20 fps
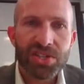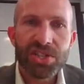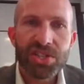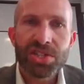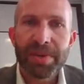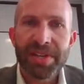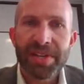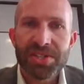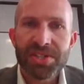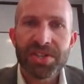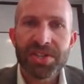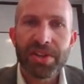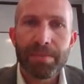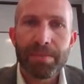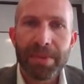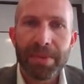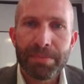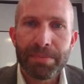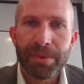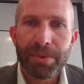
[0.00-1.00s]
It speaks to the
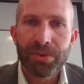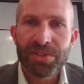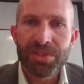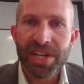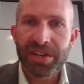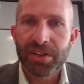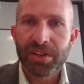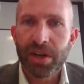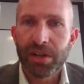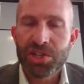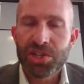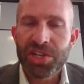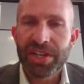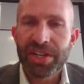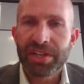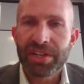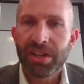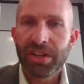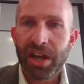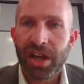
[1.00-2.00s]
people, technology,
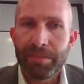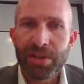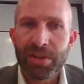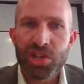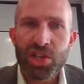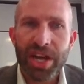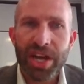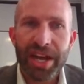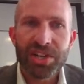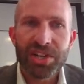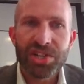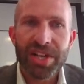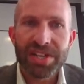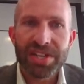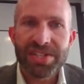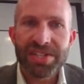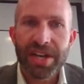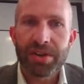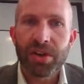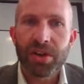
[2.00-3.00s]
and climate change.
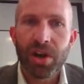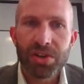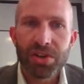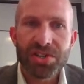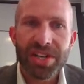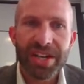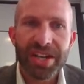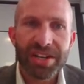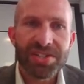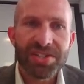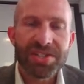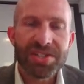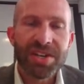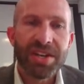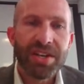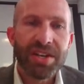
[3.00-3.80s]
That's our context.